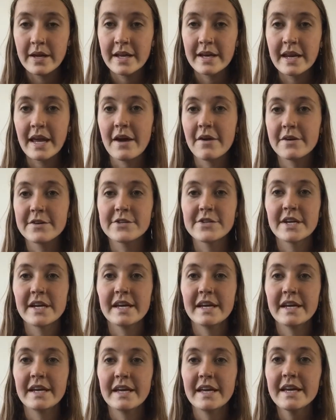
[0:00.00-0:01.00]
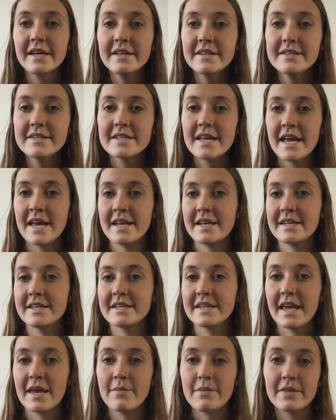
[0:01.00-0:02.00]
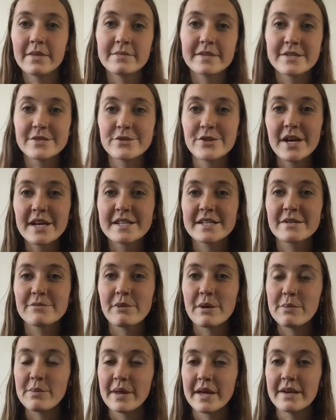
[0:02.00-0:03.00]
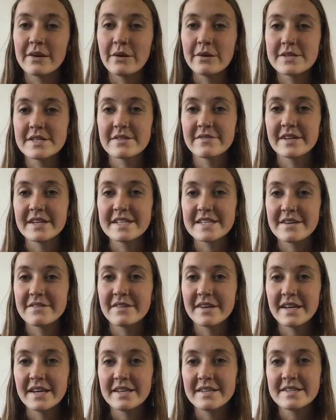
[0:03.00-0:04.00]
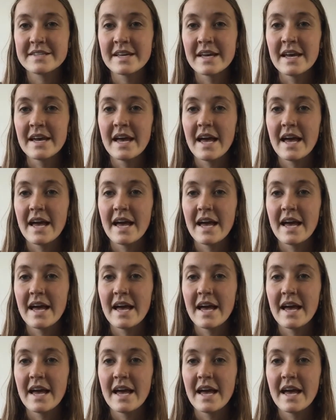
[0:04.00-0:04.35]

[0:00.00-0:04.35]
encouraging kids and keeping them distracted. We played lots of activities